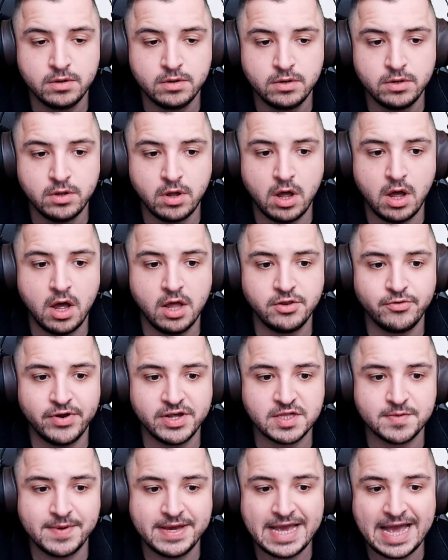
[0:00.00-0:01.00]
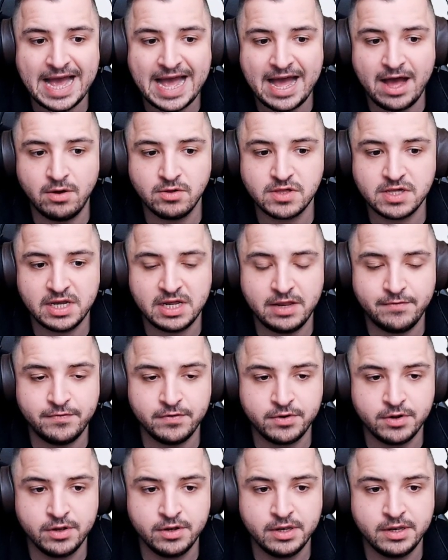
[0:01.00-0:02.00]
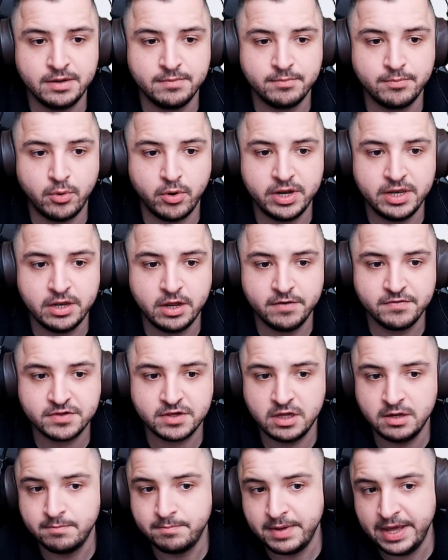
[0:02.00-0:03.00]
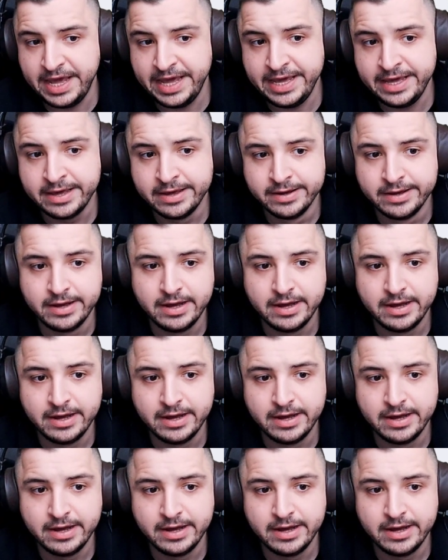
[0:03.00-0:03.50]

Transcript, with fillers: not underestimate how significant point nerfs can be.